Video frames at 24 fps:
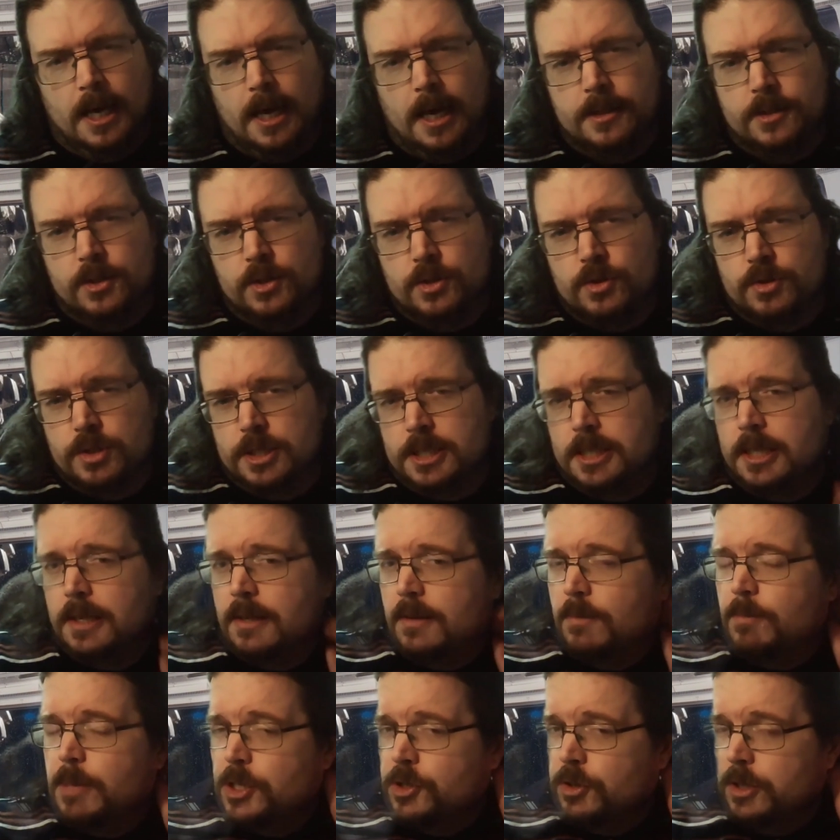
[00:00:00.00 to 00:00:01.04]
and the other is
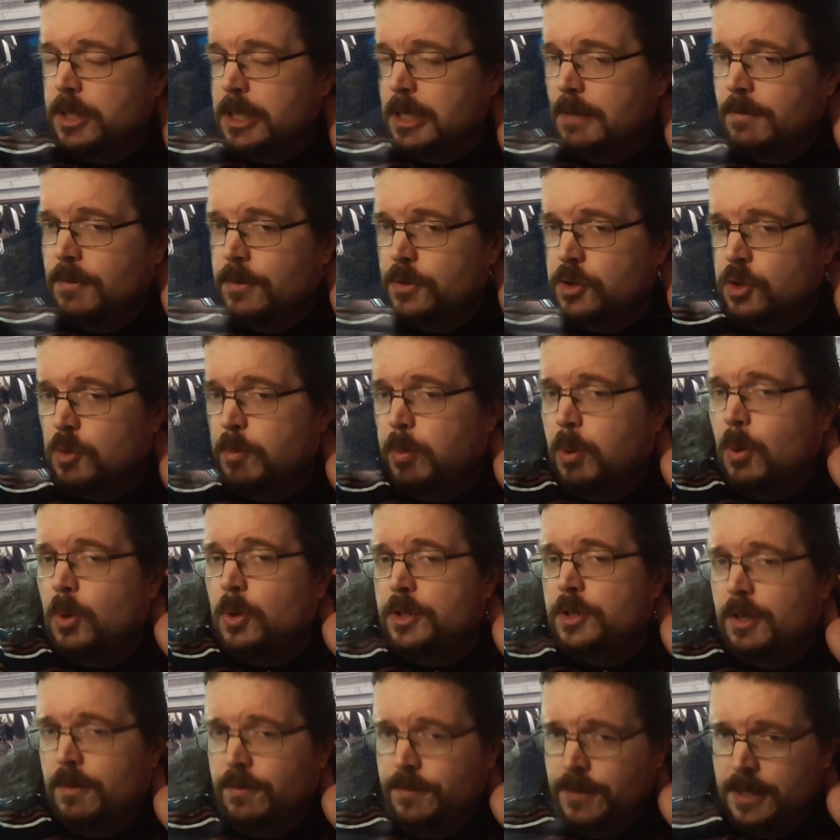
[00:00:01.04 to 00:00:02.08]
measuring the level of
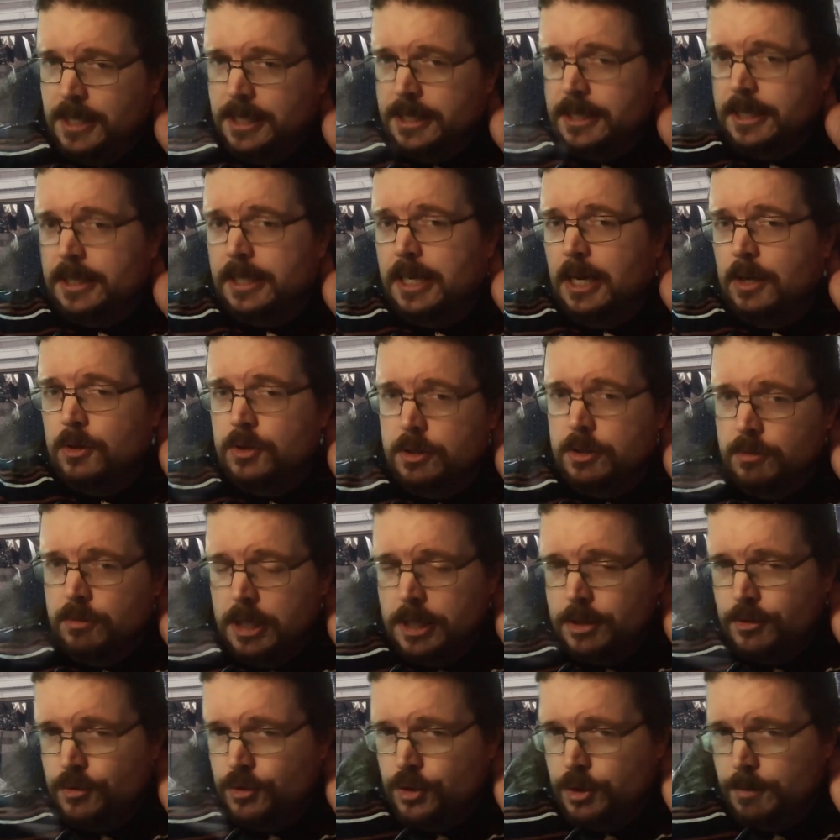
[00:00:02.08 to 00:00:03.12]
support they're feeling in the counseling
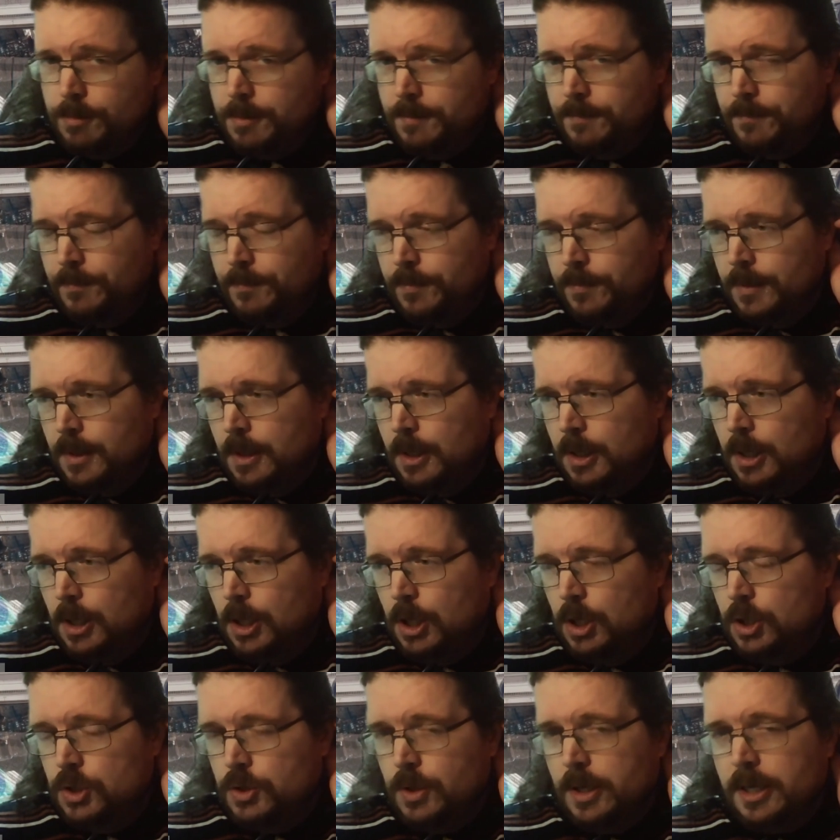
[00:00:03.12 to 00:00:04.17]
relationship.
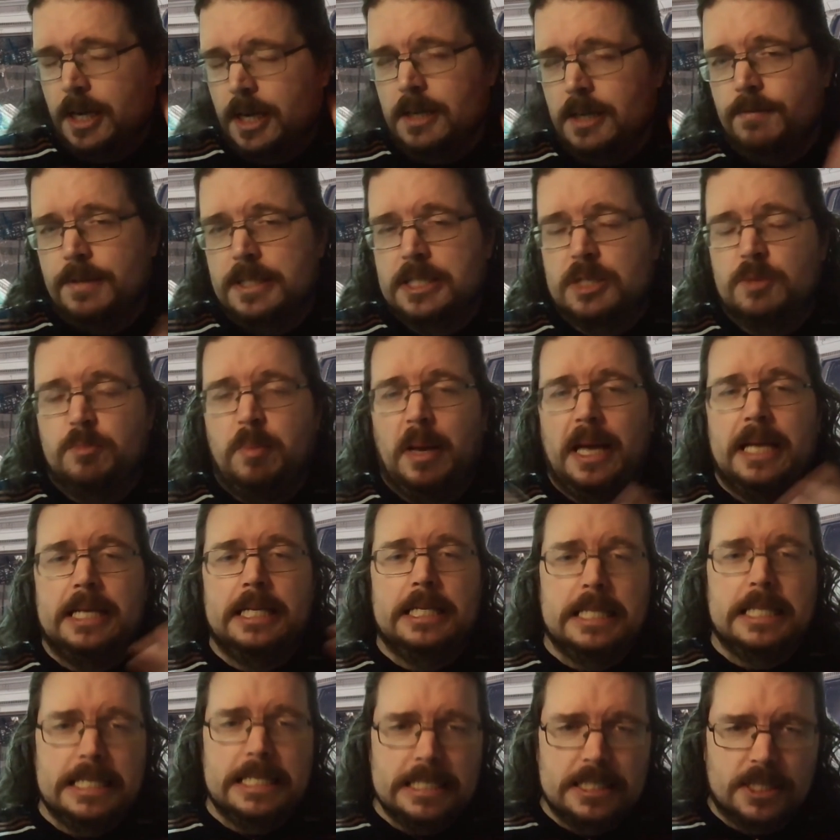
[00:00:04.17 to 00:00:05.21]
So I kind of
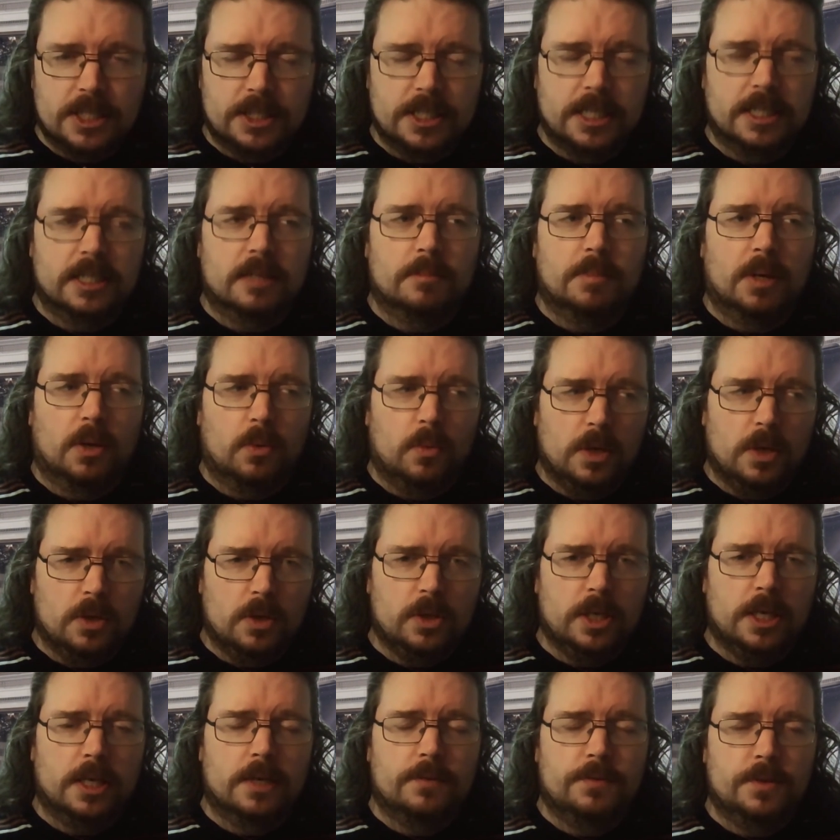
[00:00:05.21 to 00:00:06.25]
expanded these to think about, well,
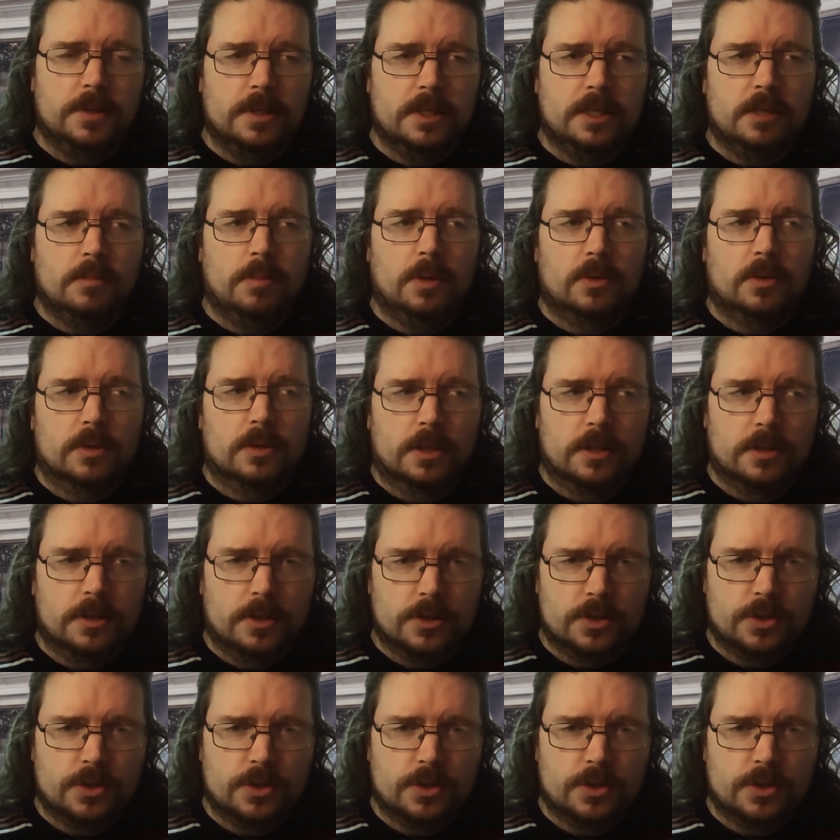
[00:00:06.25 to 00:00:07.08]
okay, if you think about